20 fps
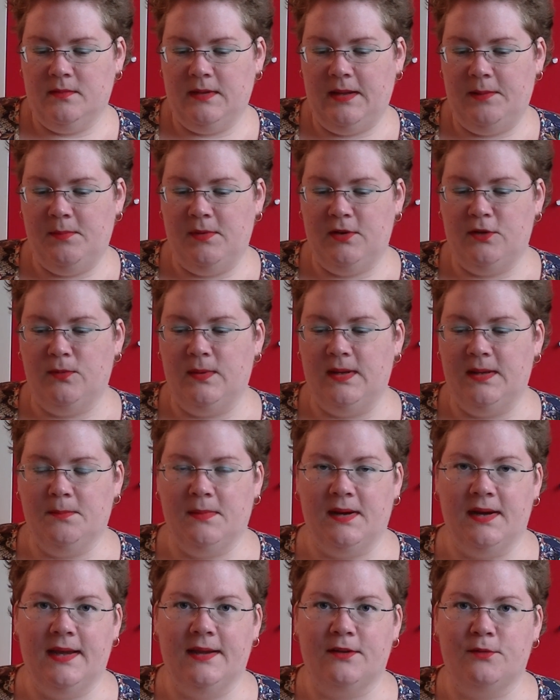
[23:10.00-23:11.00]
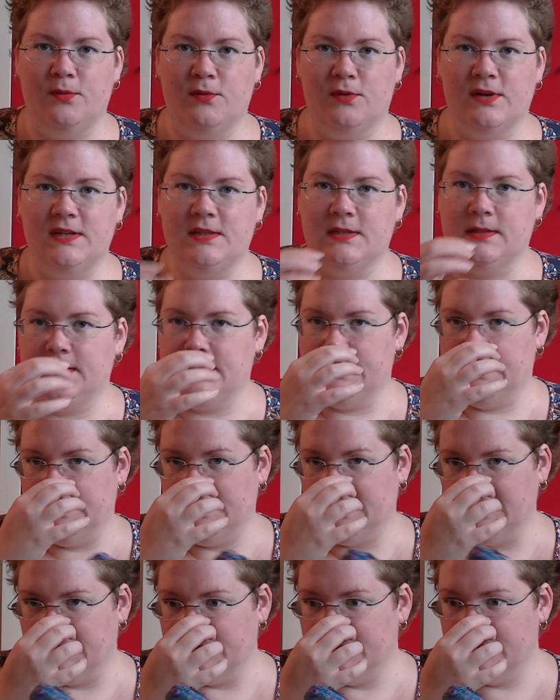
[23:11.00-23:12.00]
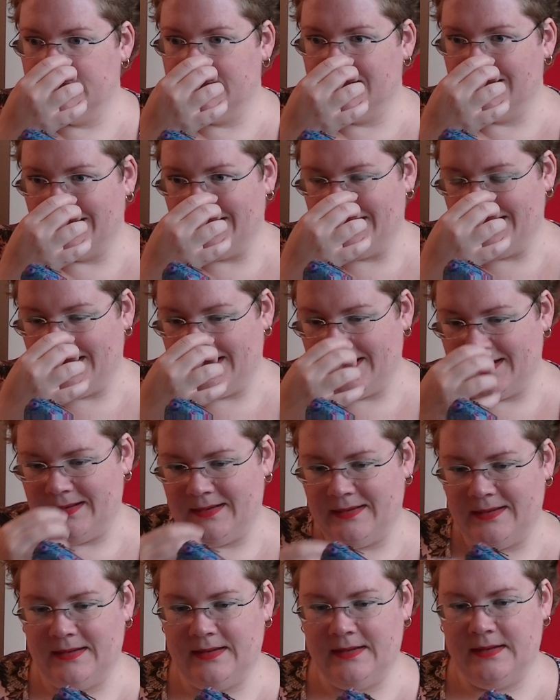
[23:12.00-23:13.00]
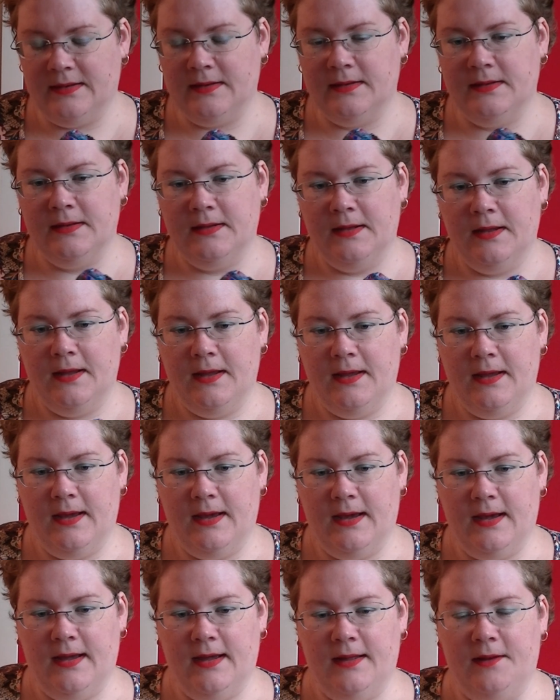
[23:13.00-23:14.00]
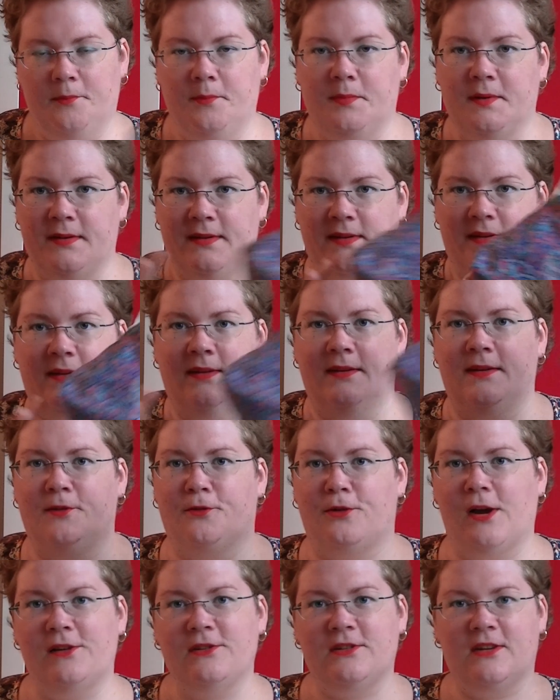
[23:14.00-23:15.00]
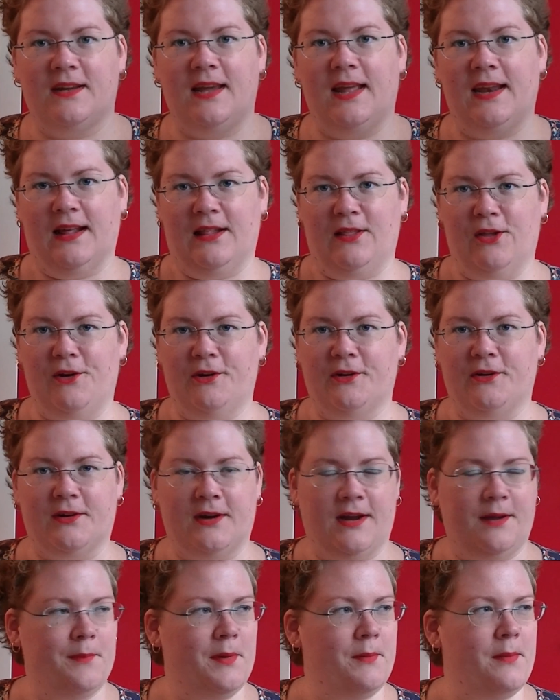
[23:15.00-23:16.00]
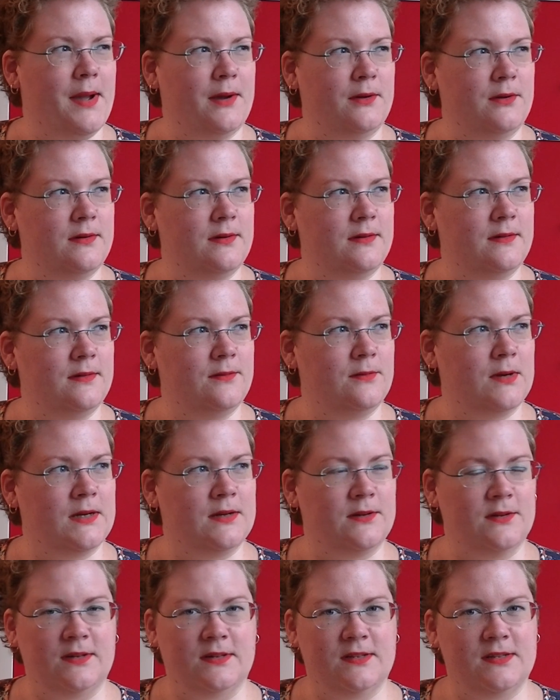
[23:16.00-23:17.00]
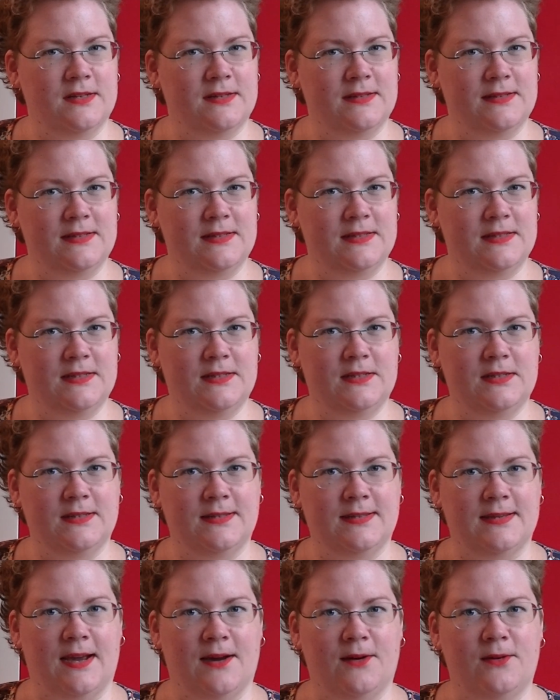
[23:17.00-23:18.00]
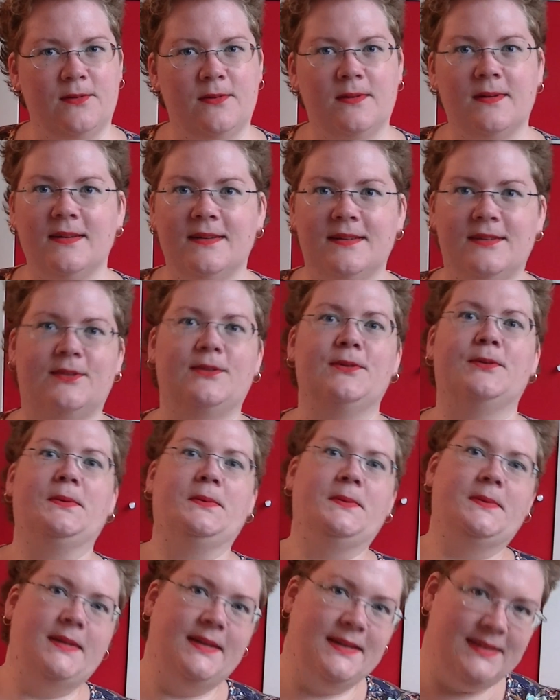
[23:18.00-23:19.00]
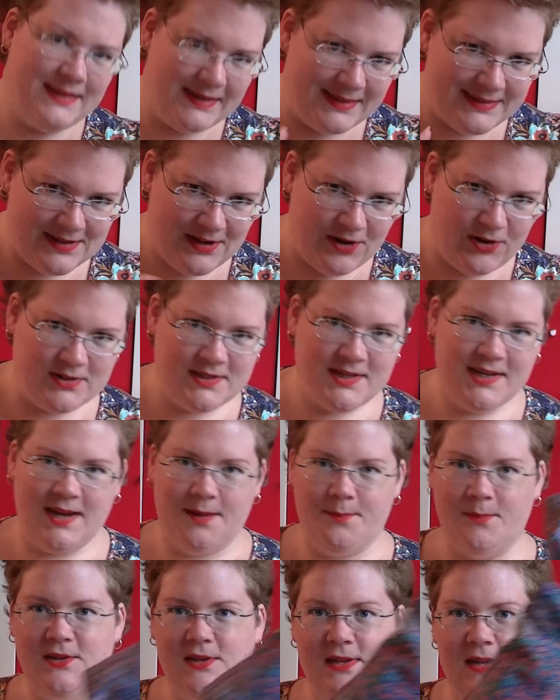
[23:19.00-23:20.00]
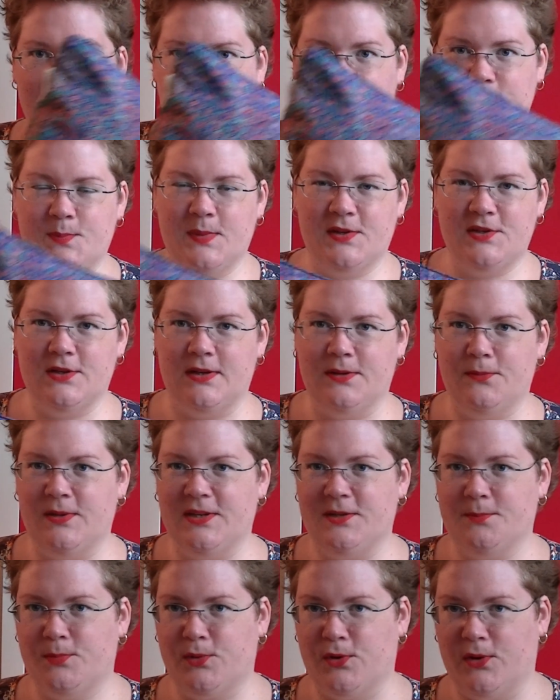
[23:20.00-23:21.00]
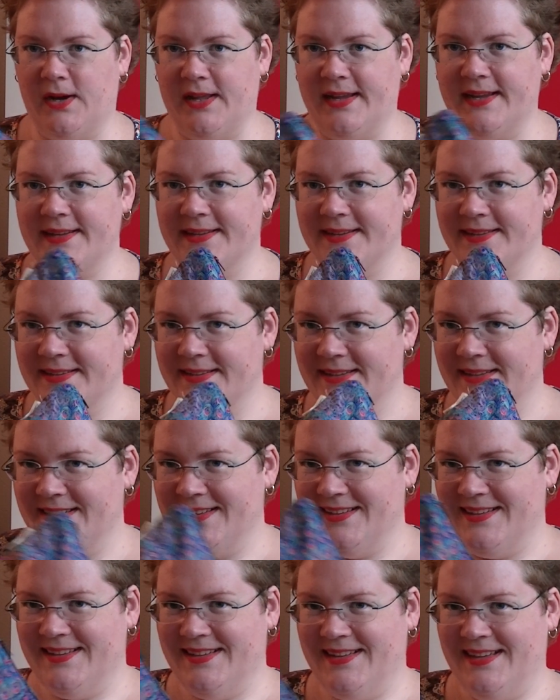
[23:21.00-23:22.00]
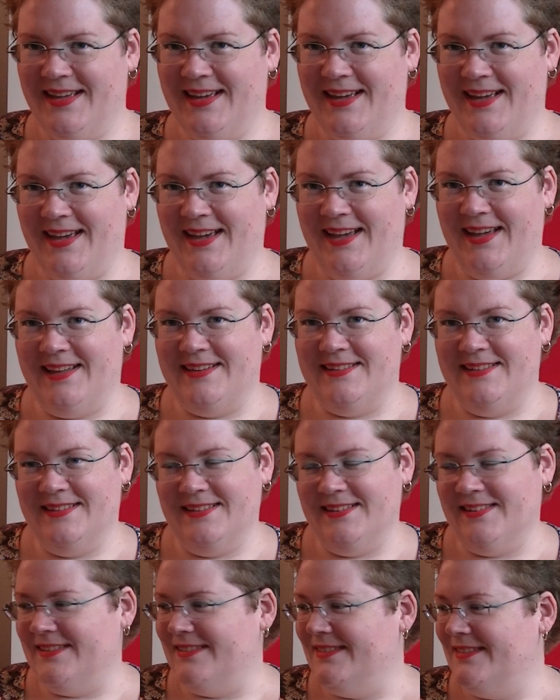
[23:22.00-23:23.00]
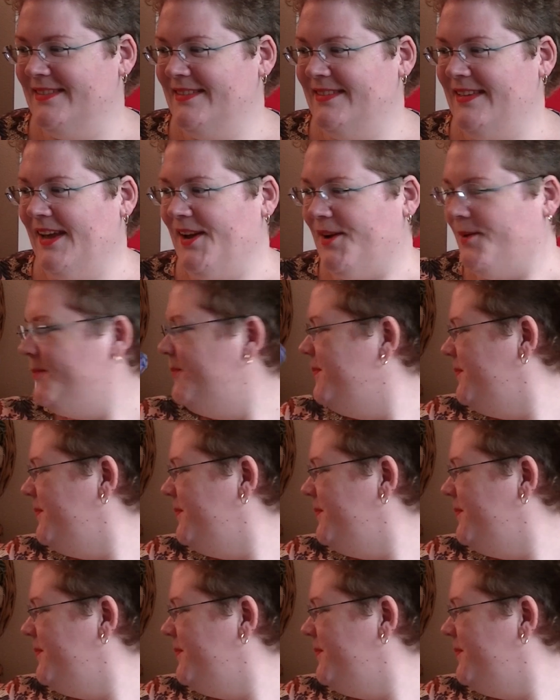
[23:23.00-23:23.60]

In between my exploration station I did it, but the rounds are getting longer. I'm about 160 stitches now, so it takes a long time, especially with the purling. And yeah,